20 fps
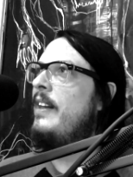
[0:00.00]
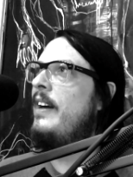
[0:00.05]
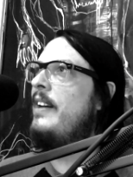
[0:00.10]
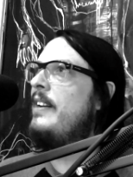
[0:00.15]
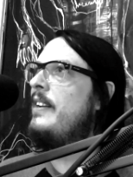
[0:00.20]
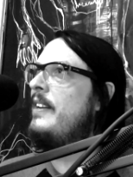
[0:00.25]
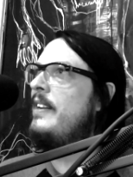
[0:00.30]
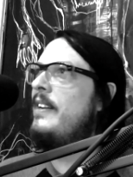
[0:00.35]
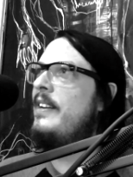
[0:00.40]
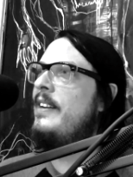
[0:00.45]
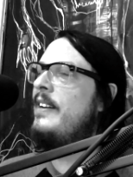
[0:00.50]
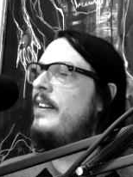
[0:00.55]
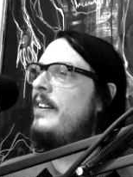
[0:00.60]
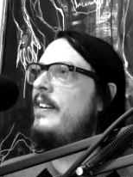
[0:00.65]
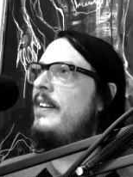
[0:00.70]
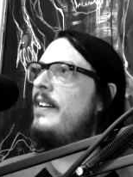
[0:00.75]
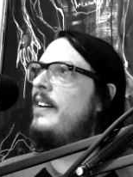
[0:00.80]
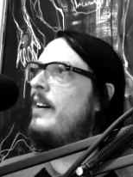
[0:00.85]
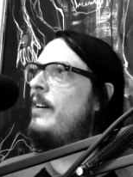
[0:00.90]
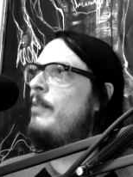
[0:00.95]
And I
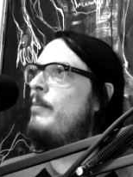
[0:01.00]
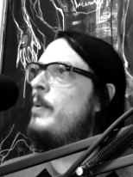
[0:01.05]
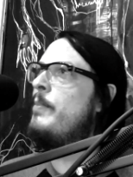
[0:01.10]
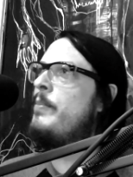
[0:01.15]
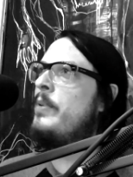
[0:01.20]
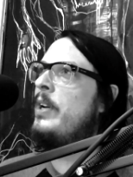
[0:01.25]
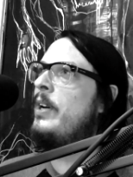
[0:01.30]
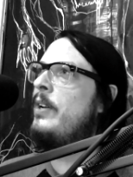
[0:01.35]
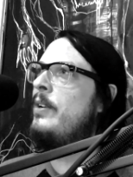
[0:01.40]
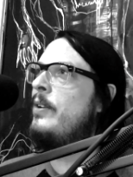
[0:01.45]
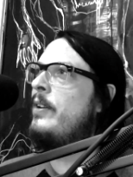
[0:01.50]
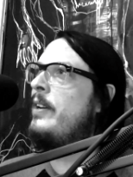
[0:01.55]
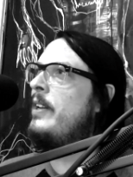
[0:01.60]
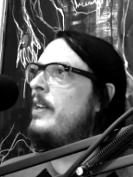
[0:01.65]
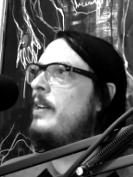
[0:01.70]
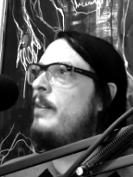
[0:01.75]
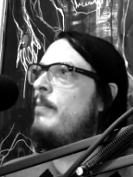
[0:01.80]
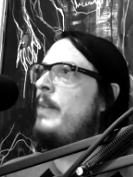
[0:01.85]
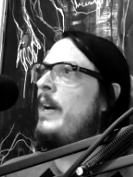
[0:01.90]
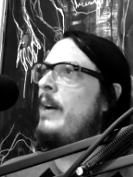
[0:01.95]
remember like looking
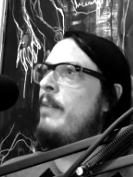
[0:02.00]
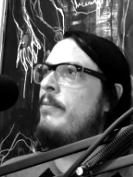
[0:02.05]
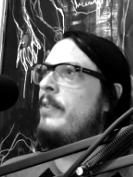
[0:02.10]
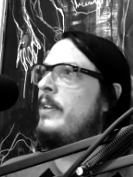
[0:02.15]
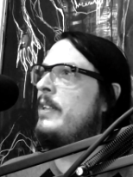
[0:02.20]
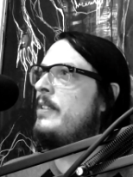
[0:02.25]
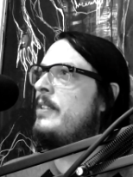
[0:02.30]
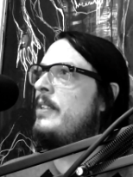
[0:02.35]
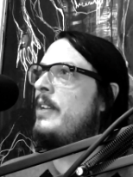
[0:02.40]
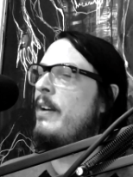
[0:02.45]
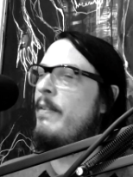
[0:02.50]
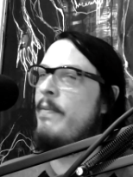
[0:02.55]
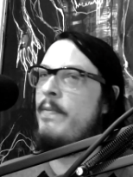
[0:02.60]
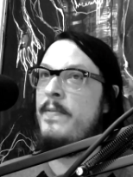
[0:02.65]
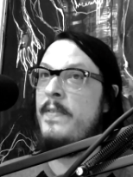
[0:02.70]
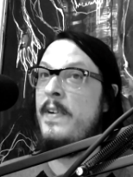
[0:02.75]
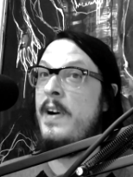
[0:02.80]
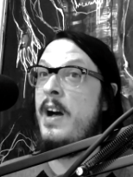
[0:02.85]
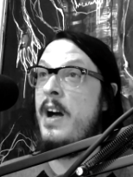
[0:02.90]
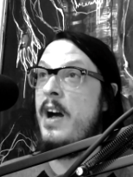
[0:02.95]
at a map once and going,
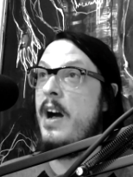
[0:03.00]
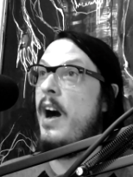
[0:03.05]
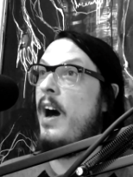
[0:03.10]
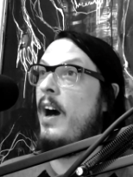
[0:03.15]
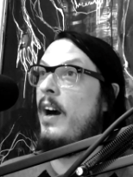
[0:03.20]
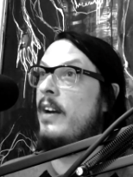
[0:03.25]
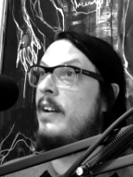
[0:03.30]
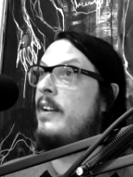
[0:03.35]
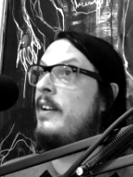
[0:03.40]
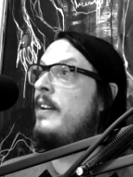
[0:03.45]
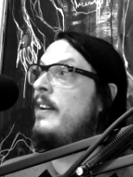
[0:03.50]
fuck.